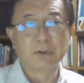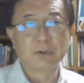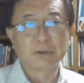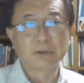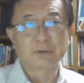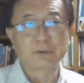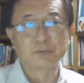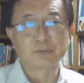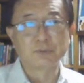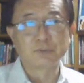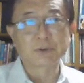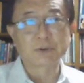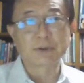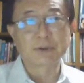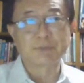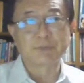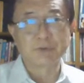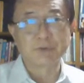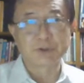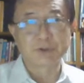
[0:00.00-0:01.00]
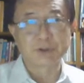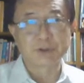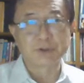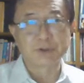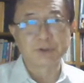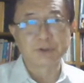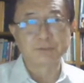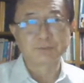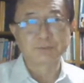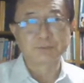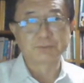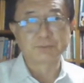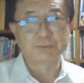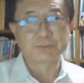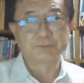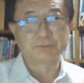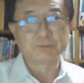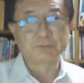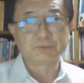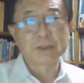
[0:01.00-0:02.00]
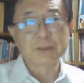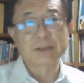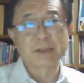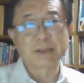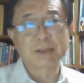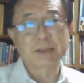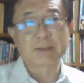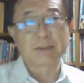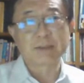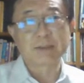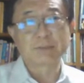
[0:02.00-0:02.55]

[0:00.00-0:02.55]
toward the future. Some